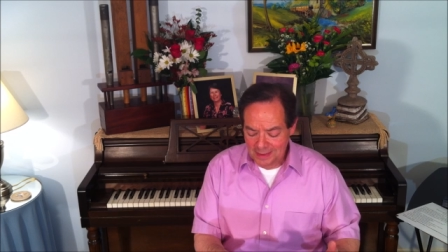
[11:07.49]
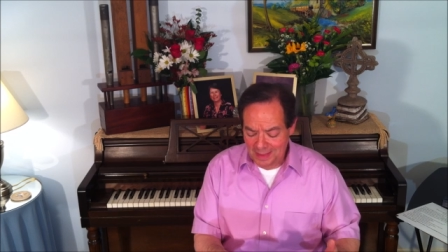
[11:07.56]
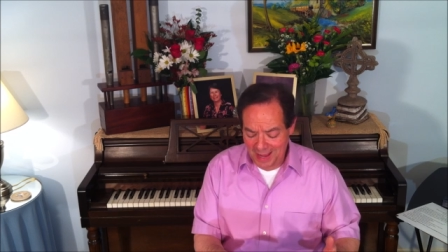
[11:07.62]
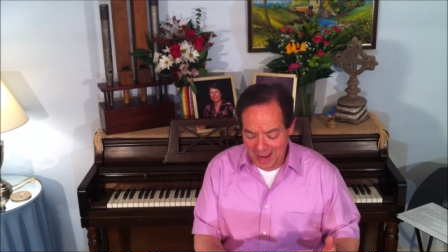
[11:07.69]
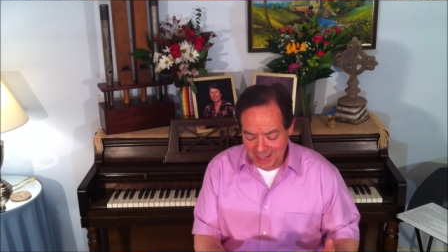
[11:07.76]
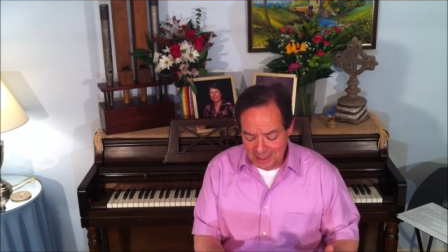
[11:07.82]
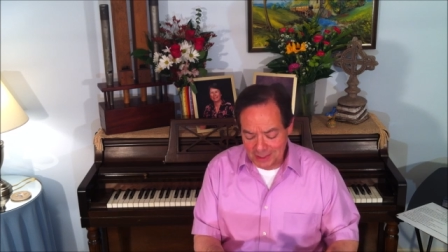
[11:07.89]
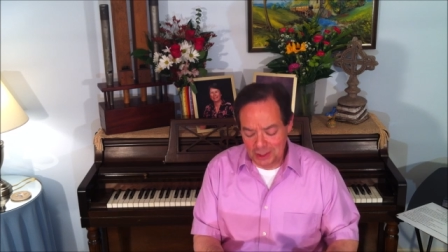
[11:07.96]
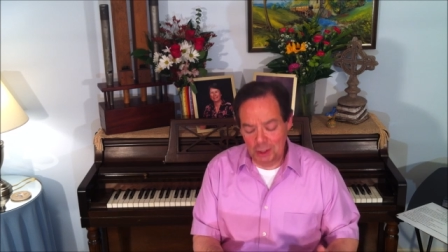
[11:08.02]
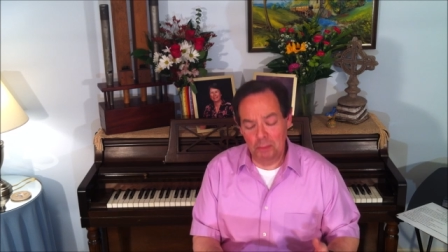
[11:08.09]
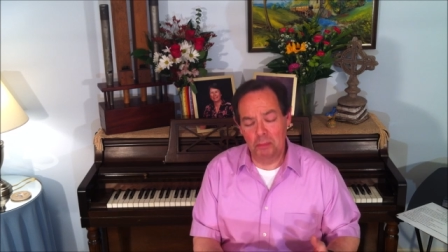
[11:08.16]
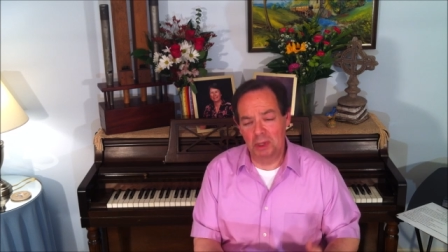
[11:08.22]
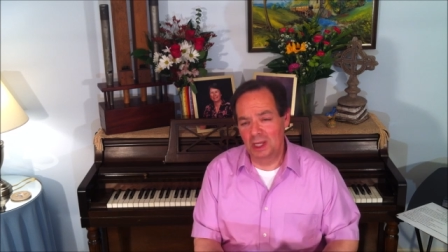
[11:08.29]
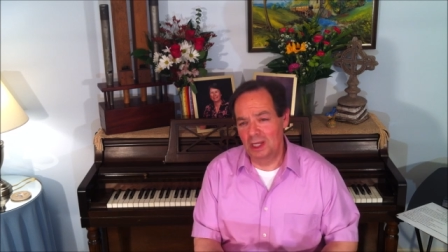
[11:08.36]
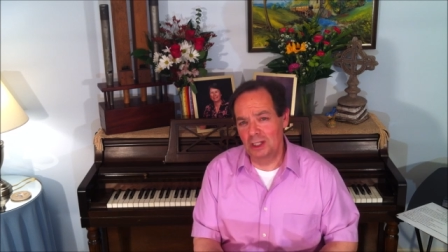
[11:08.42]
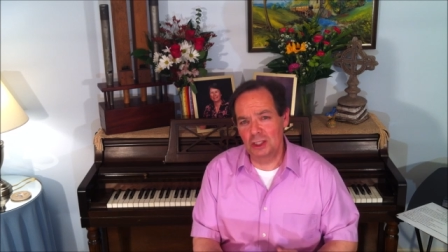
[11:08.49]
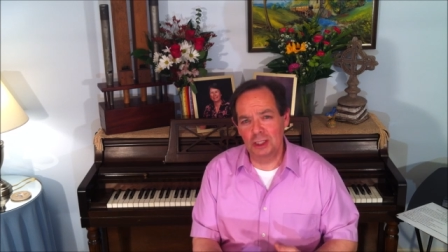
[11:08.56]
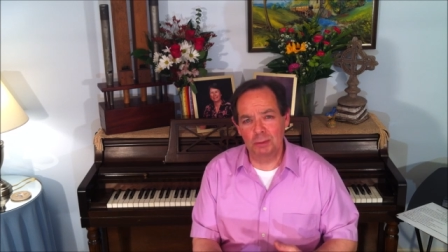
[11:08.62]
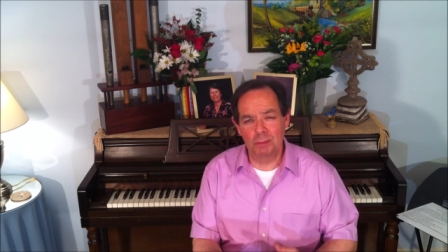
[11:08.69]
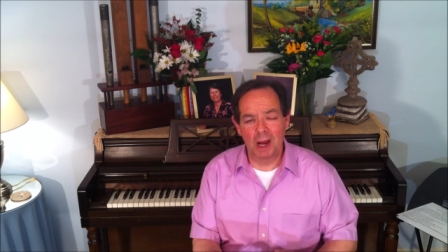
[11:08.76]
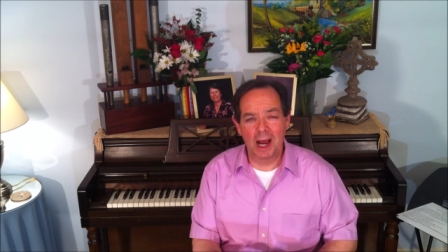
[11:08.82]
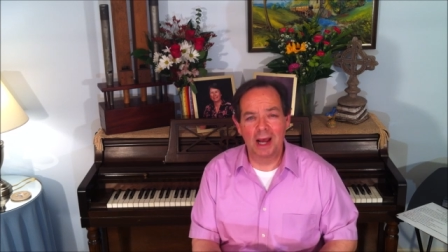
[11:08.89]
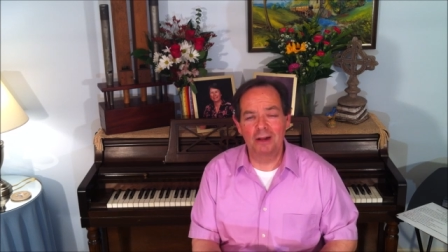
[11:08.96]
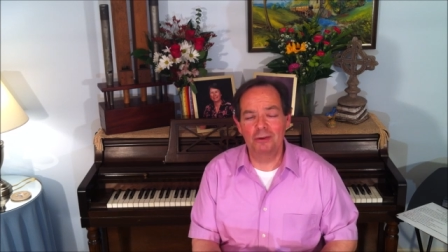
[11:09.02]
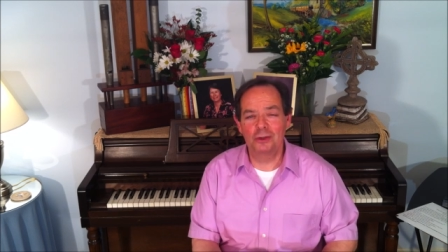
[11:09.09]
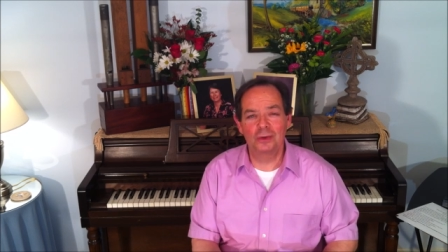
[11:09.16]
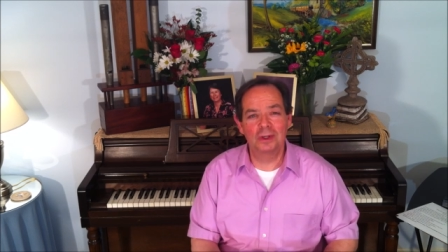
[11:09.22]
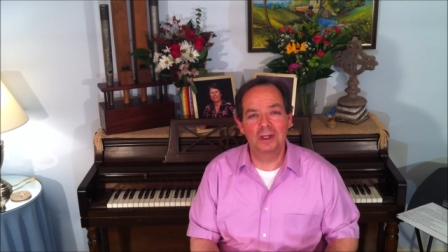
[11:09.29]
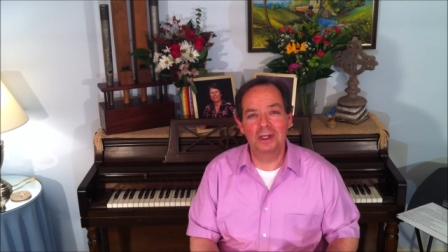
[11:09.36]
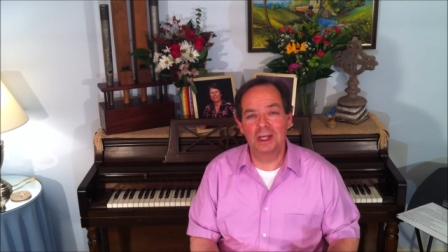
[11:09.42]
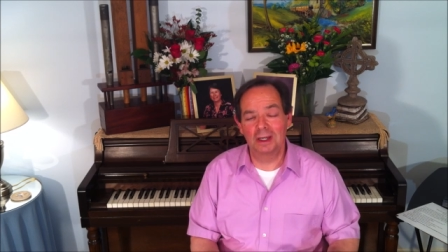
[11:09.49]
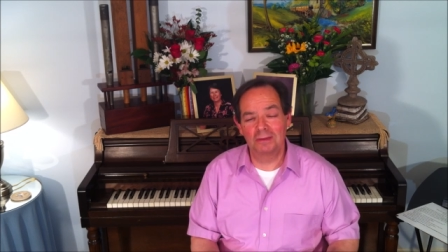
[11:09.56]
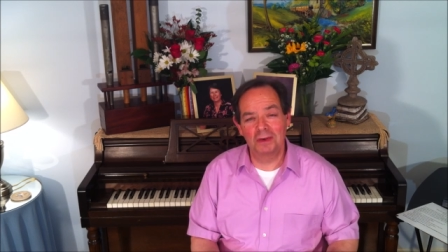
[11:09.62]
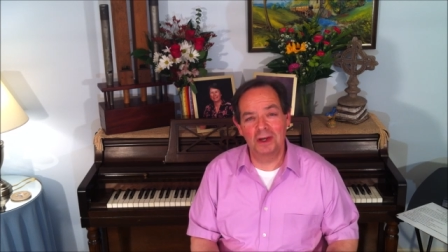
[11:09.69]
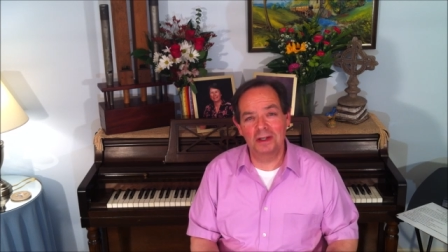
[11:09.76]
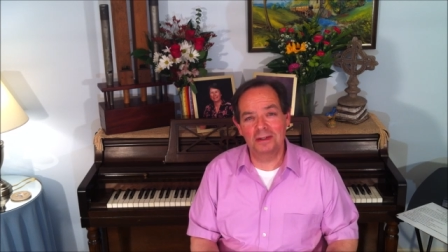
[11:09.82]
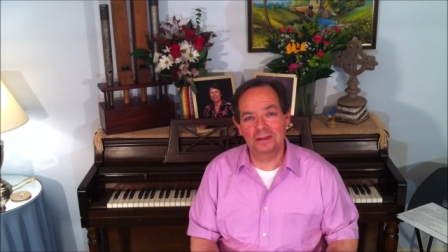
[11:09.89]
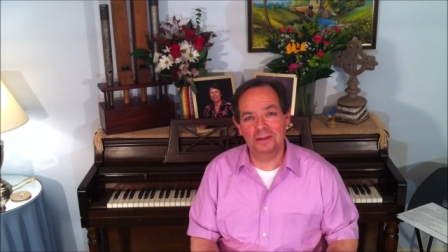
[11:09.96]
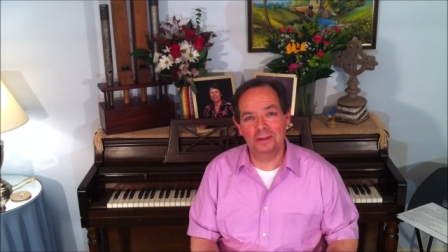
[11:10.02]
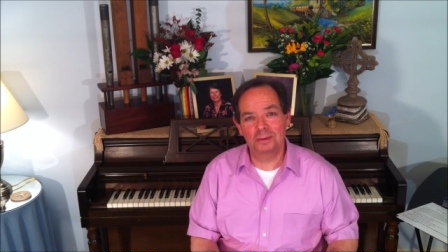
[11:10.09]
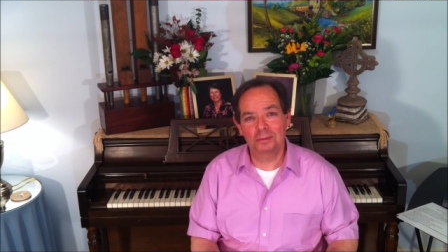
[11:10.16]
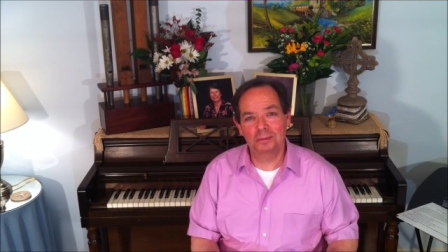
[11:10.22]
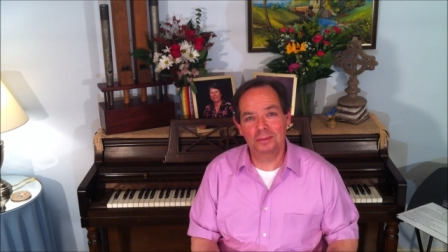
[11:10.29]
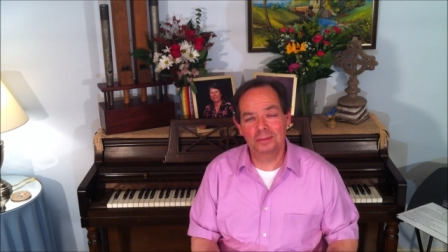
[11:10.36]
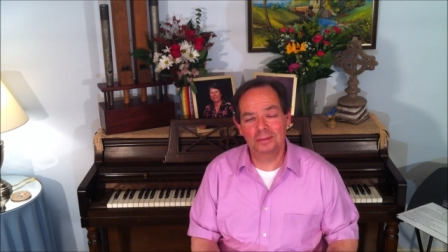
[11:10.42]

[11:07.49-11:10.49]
that's the biggest smile you can give us?